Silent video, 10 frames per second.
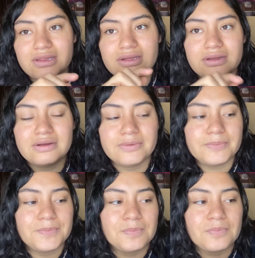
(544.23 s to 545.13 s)
the
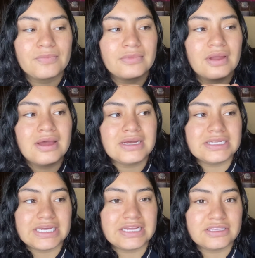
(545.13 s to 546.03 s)

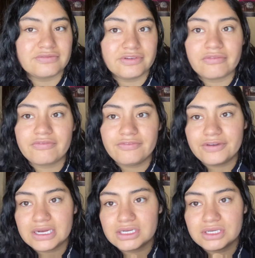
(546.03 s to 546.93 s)
chance of
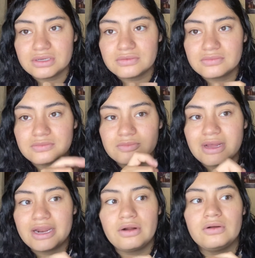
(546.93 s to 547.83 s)
infection
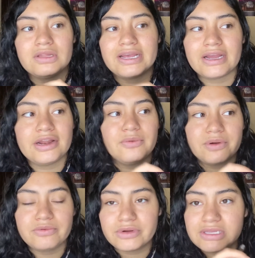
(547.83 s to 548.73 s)
at all. Like I didn't
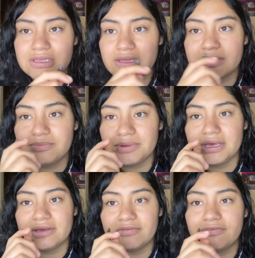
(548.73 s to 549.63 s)
want to risk it
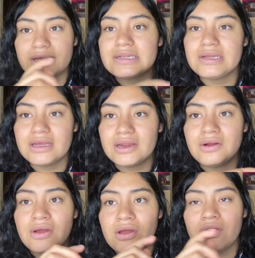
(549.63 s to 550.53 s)
being infected,
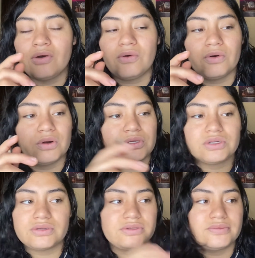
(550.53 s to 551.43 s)
or
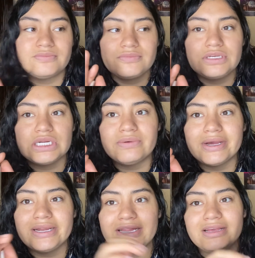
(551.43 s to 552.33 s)
just, you know,
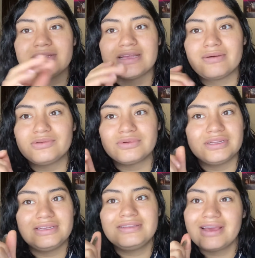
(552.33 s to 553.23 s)
anything, because I was
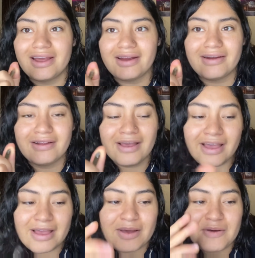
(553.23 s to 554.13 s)
really scared.
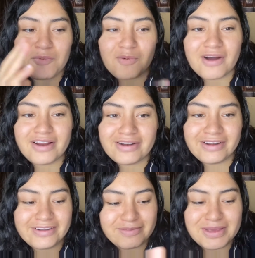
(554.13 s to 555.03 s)
One,
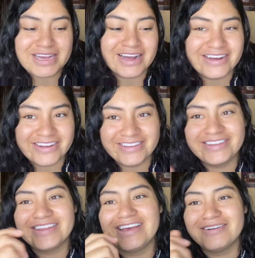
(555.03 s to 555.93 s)
because
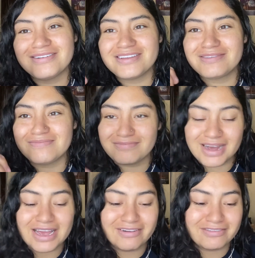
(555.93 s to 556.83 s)
it was
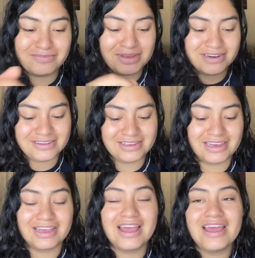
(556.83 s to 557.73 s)
my own
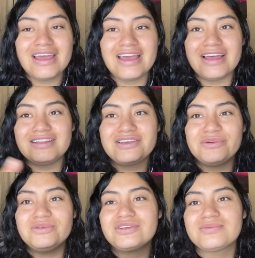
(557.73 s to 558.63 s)
piercing, and
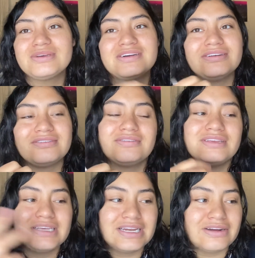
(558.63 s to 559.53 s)
two, just because,
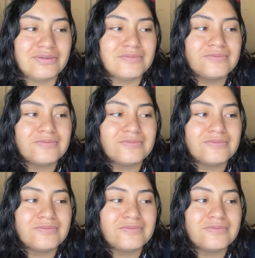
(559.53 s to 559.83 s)
you know,